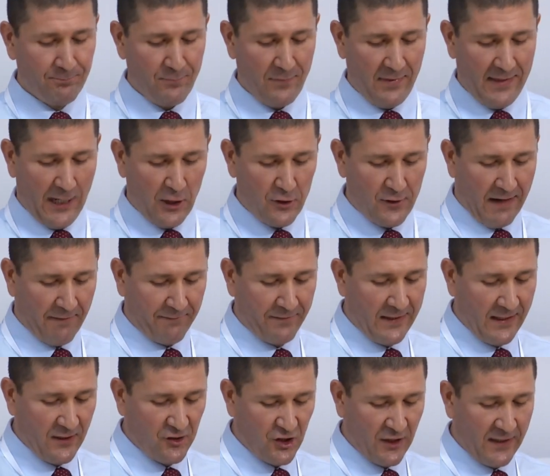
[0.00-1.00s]
Their
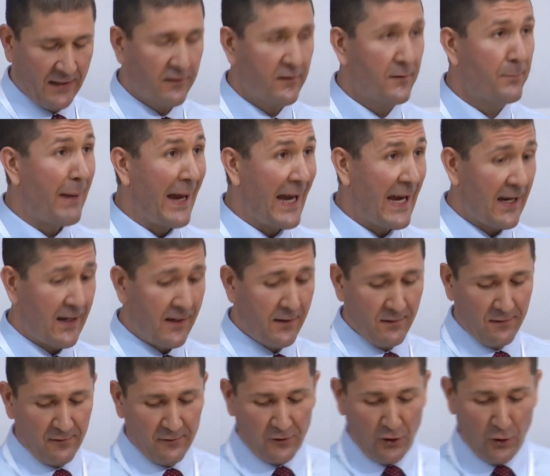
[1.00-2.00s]
definition
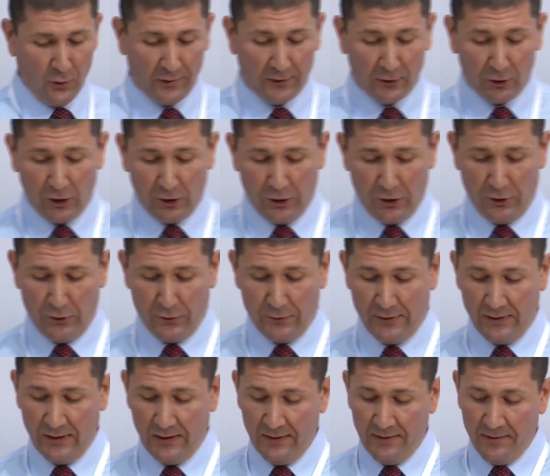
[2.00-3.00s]
expands to include
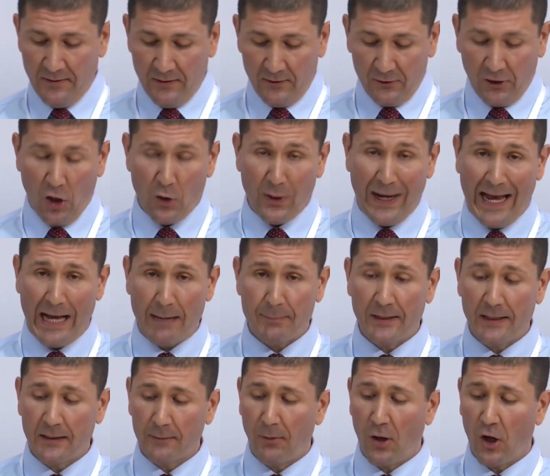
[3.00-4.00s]

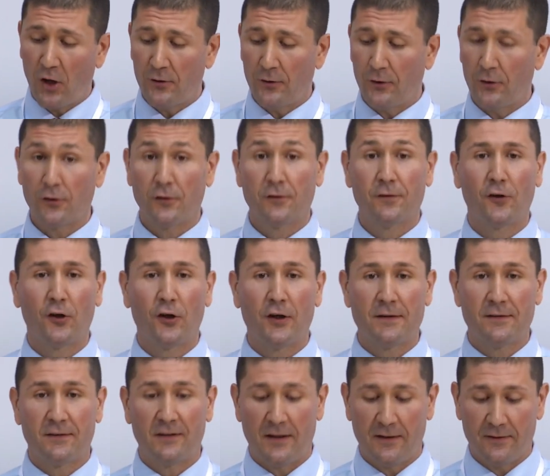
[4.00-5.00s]
cohabiting partners, for
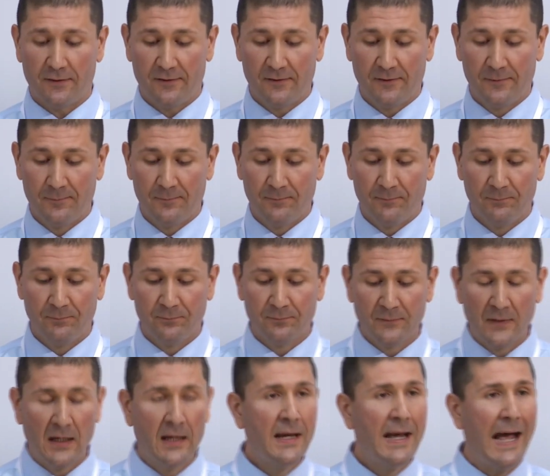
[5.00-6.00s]
instance.
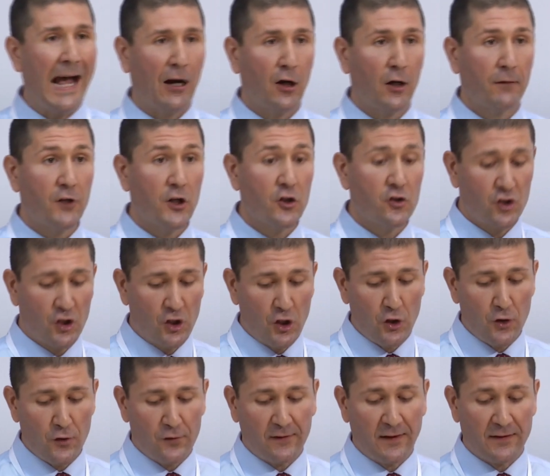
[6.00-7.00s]
However you
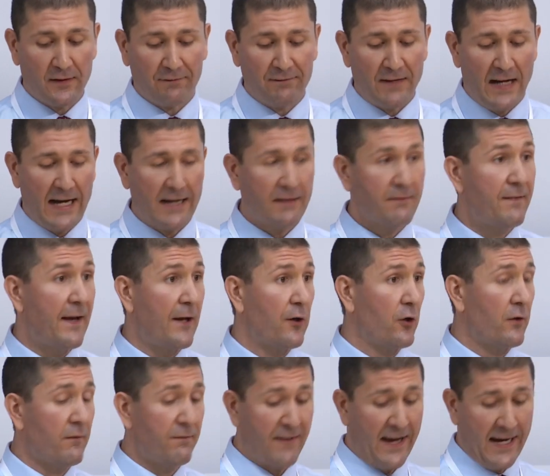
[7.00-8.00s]
choose to define
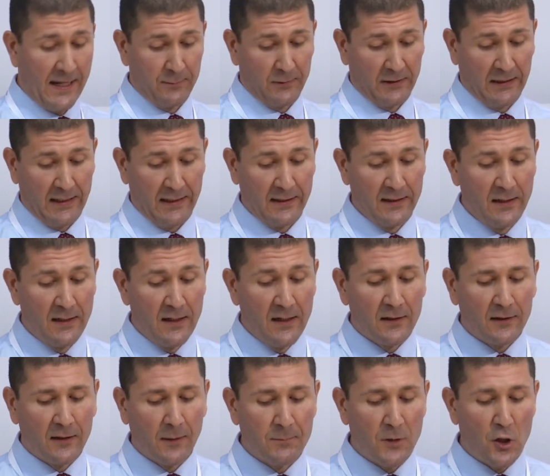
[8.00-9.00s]
veteran family,
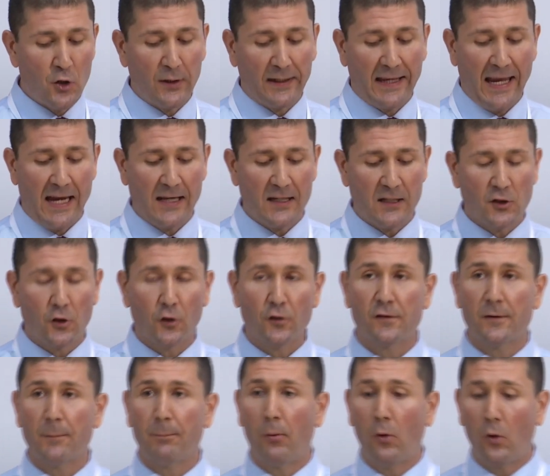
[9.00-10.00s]
communicating your
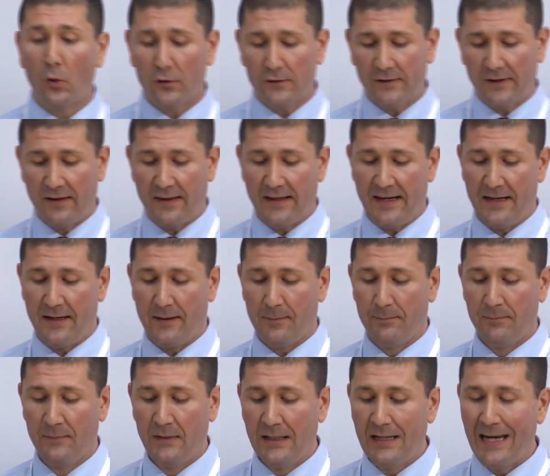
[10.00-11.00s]
support to them
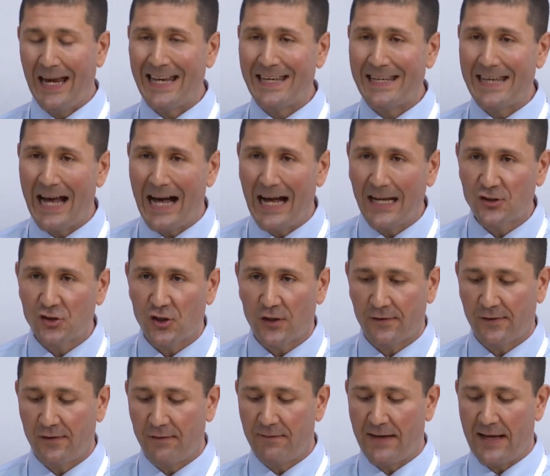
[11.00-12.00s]
and not just
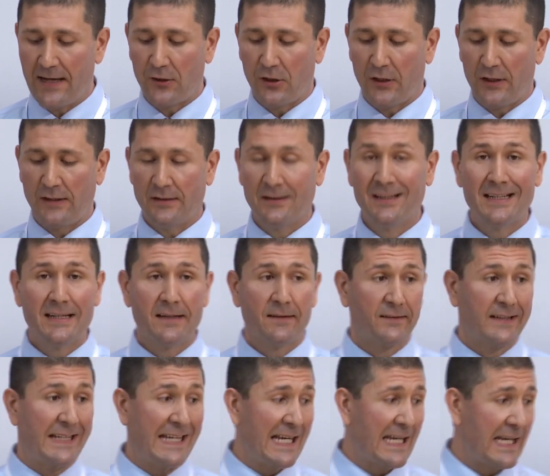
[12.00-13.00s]
the veteran is
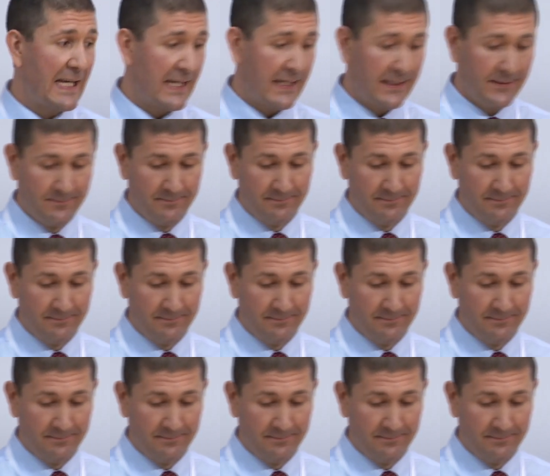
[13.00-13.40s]
key.